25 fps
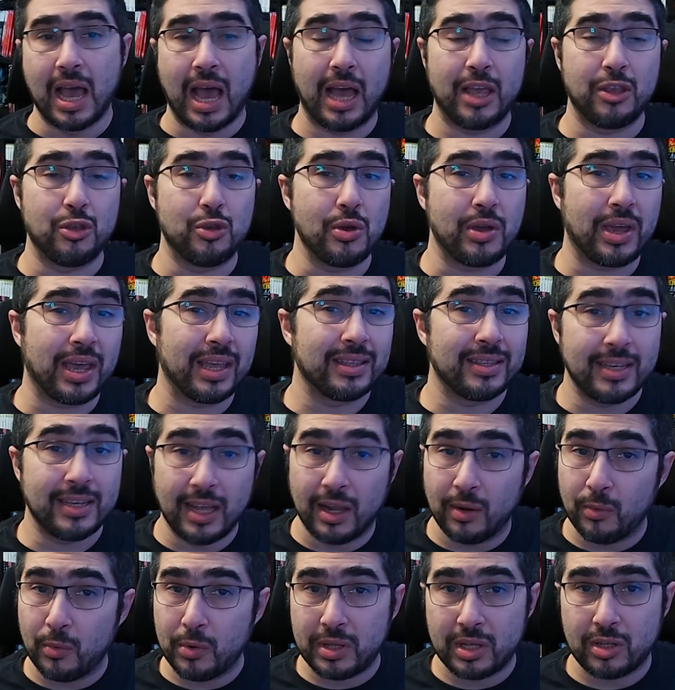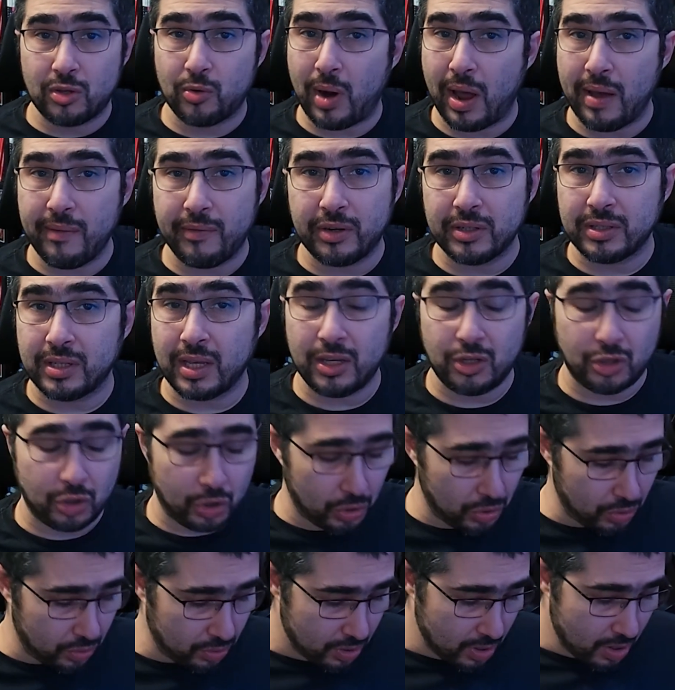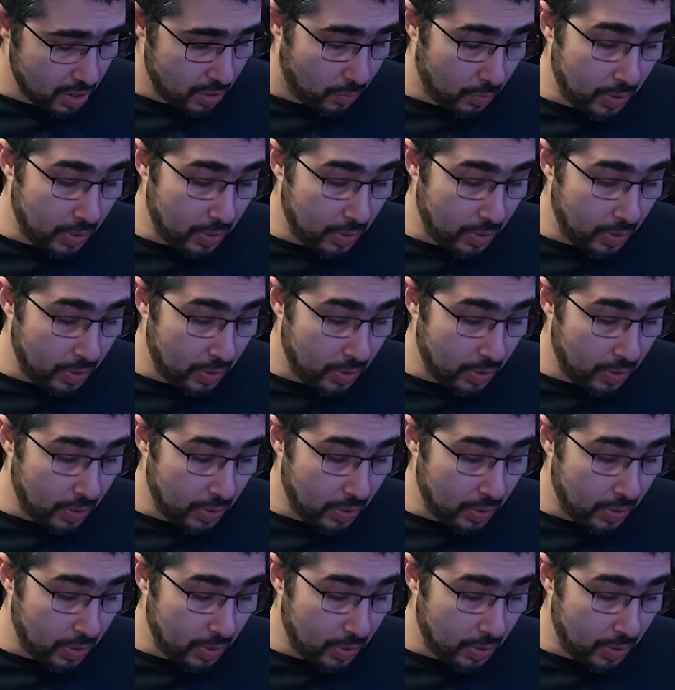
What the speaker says: and you can deal with the driver's issue,